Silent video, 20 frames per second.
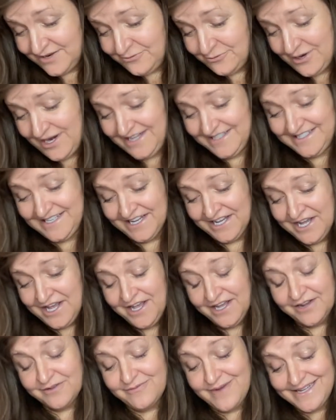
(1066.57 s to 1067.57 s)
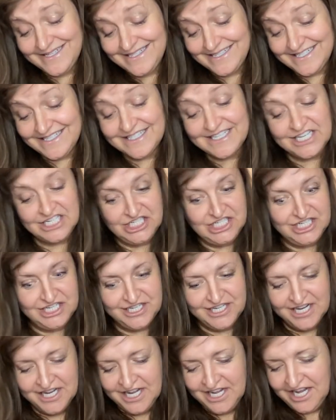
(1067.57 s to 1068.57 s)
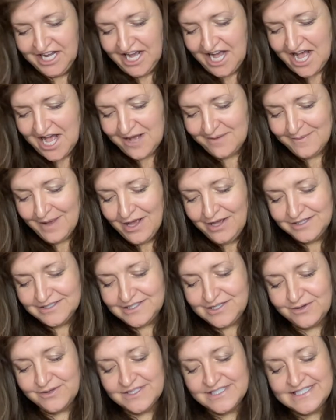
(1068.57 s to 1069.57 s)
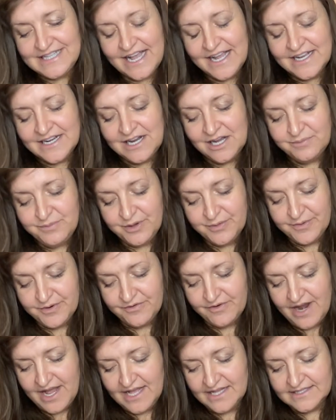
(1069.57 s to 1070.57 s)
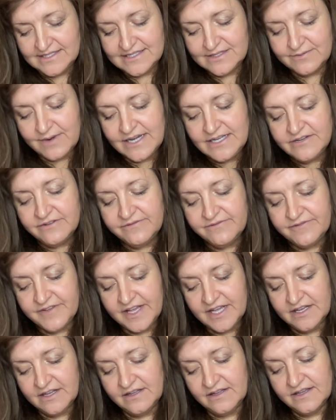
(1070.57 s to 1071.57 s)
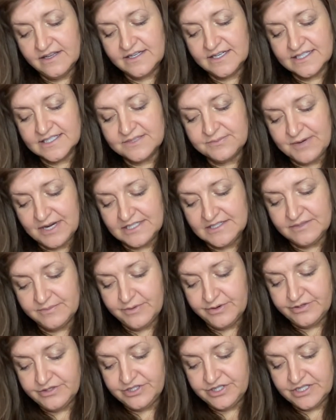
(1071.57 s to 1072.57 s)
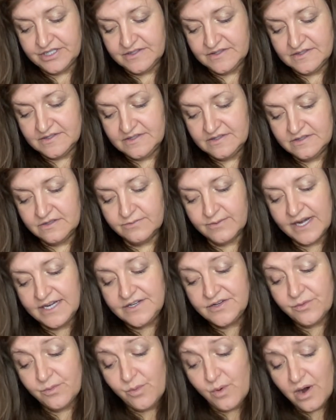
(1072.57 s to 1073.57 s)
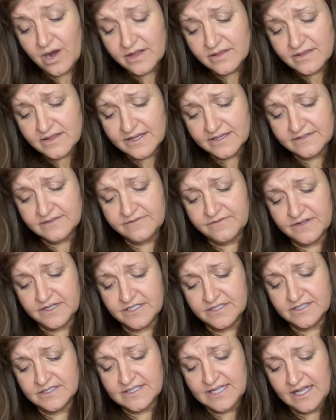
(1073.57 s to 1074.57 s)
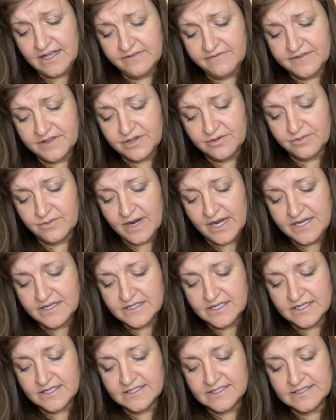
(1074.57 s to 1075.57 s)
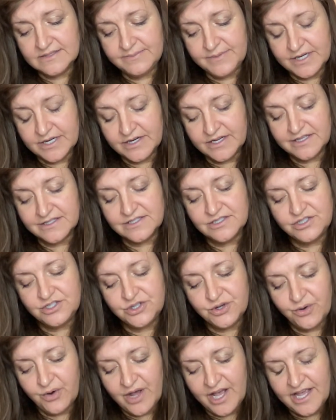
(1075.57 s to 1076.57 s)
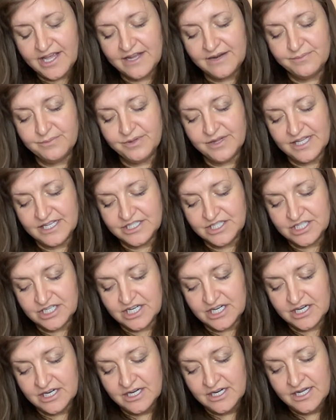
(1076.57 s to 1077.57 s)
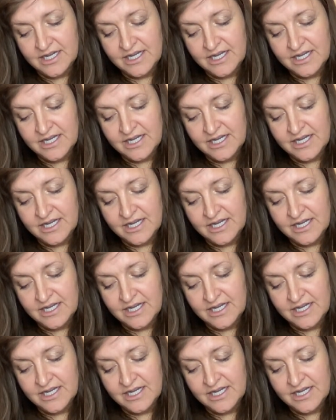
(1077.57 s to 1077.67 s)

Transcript: raise a discussion. So the second hub, human rights, the right to feel and express emotions, the right to want things for yourself, and the right to experience joy and pleasure.